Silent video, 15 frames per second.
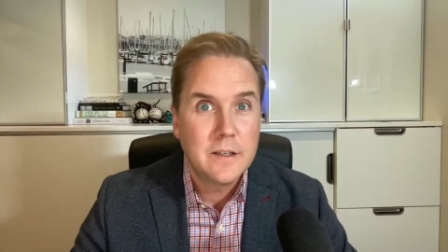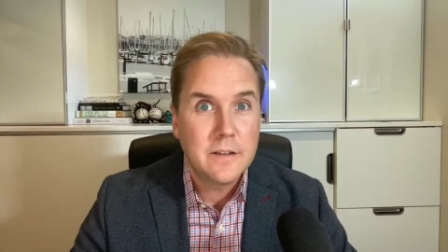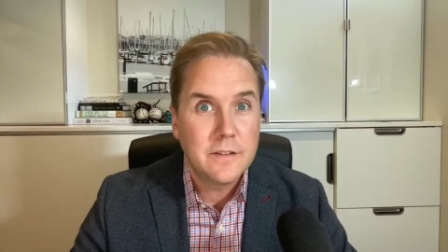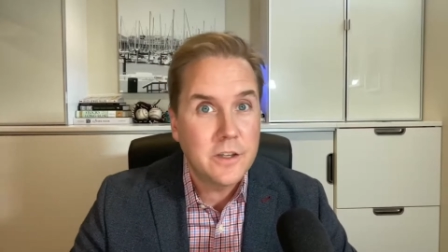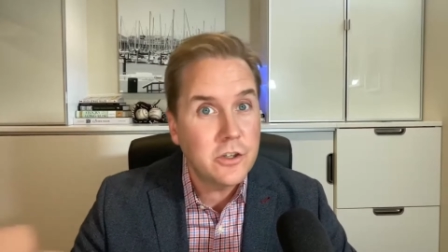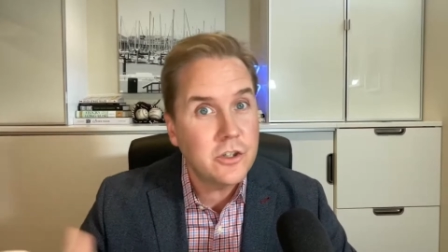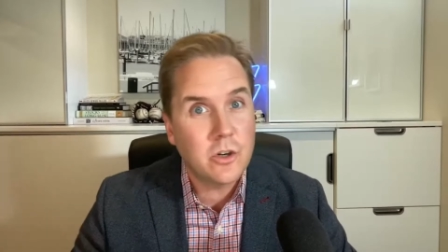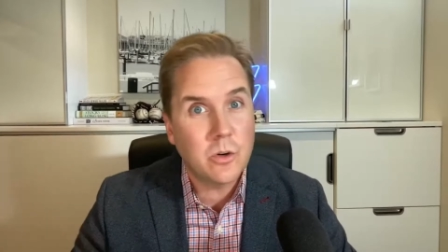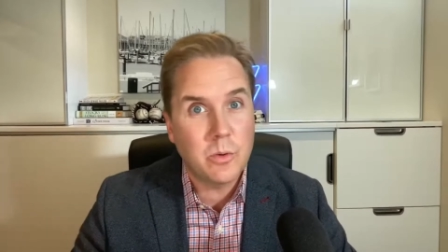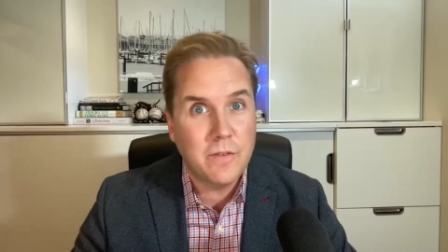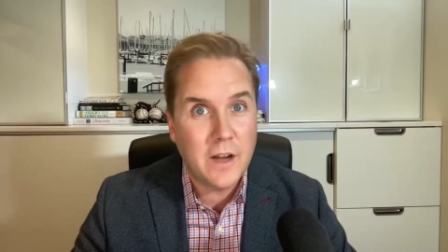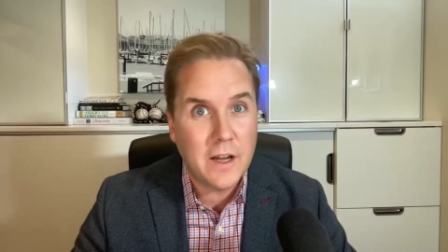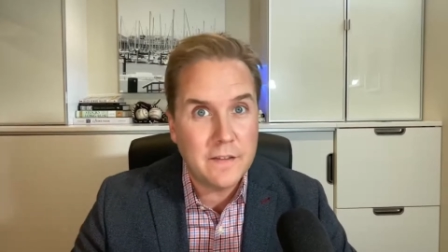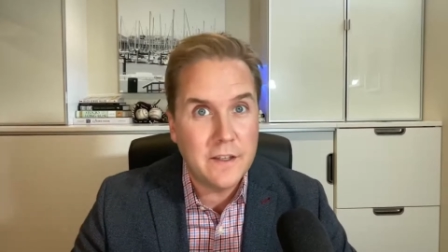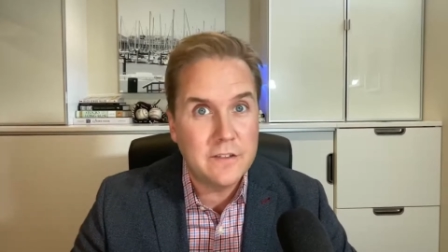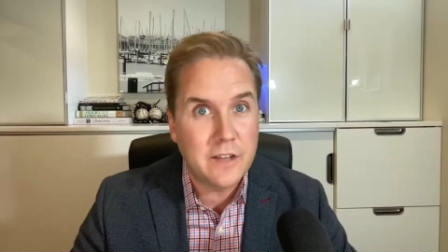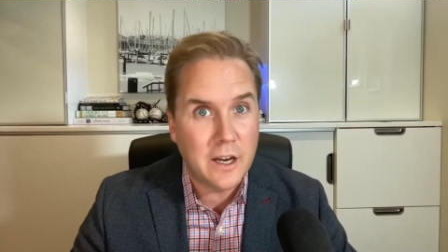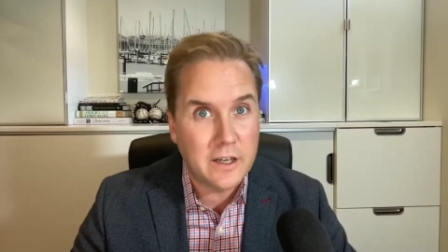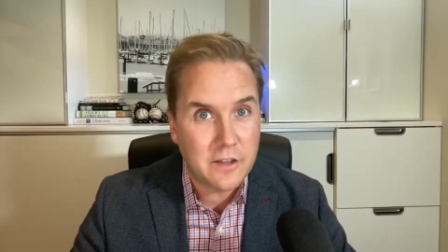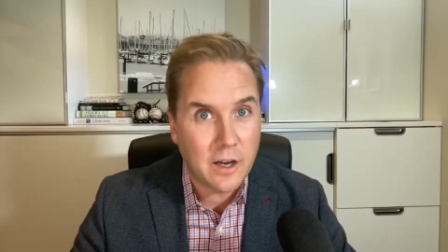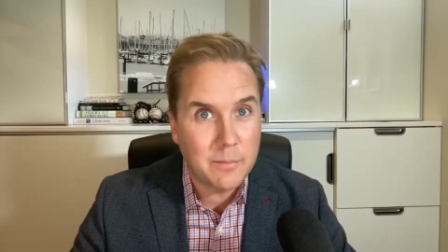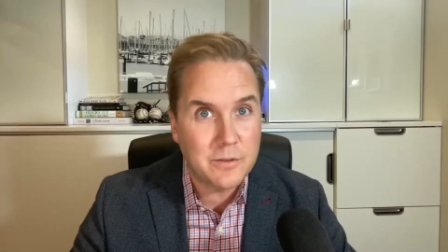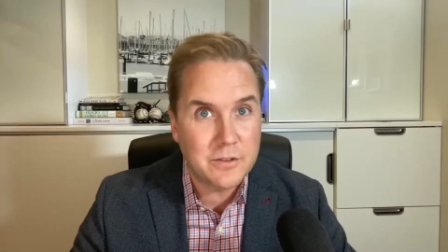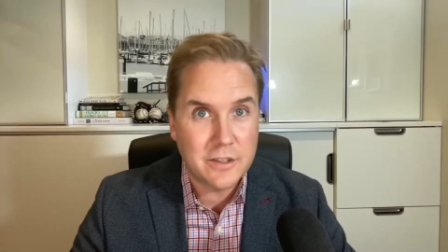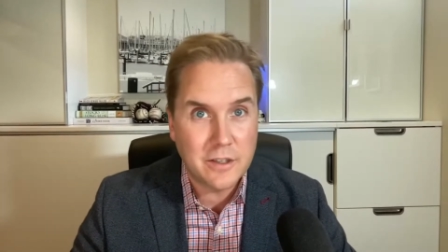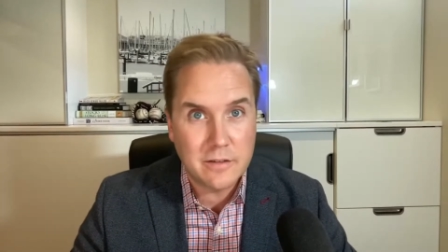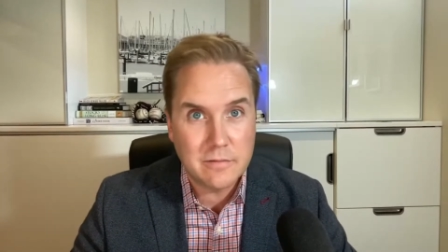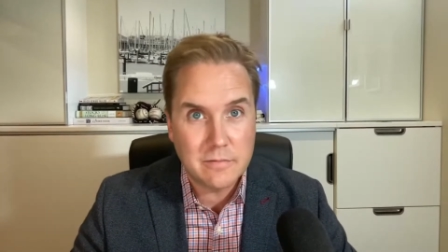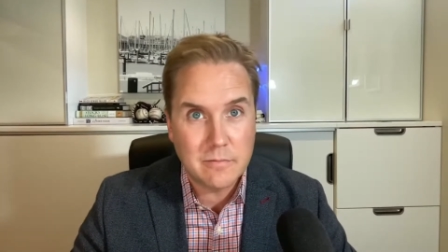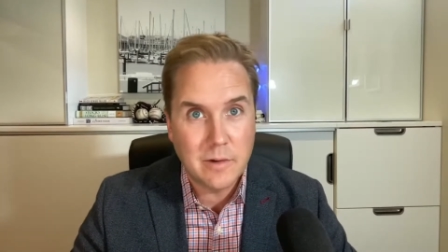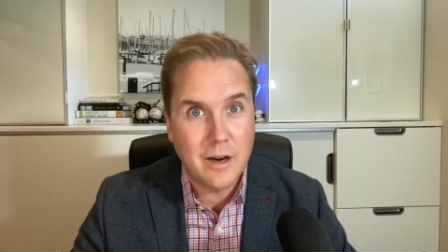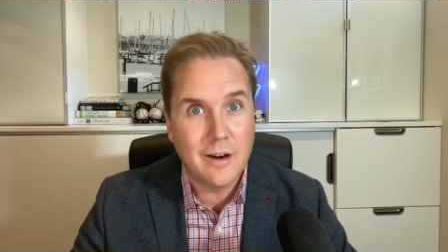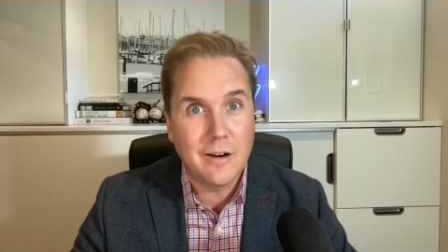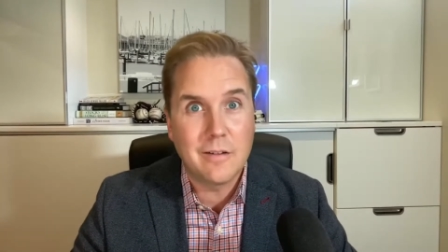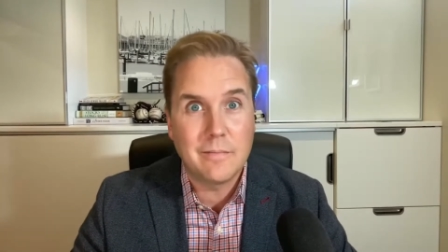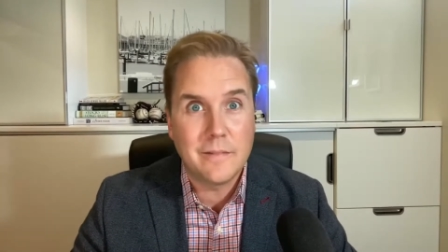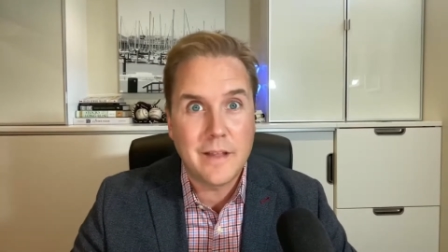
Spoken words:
This year, we've had the exact opposite, where